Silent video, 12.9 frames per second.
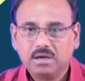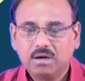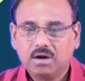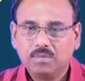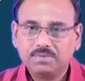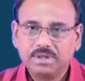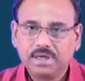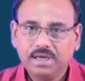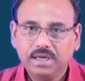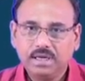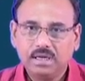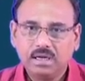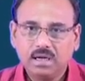
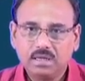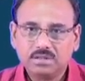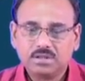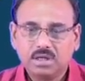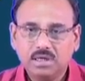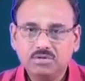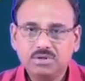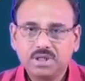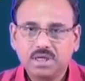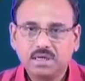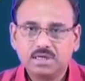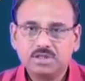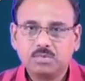obtaining a solution
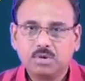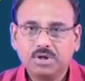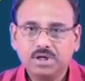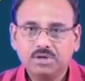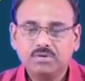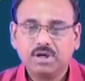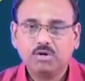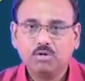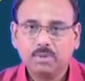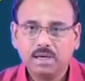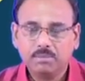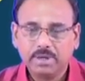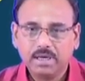corresponding to a
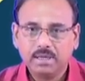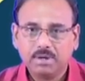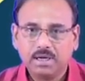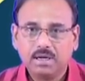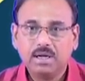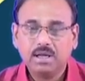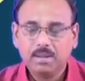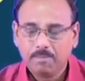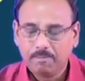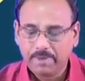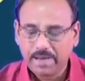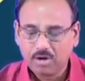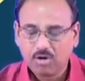global minima
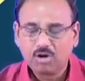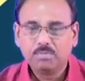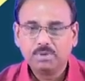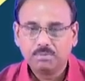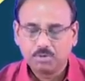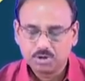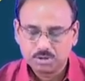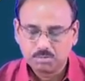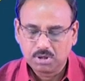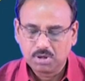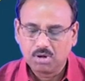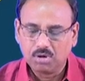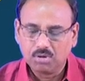may not be
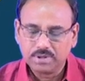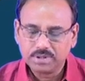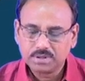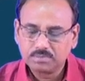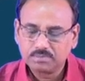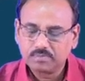possible always.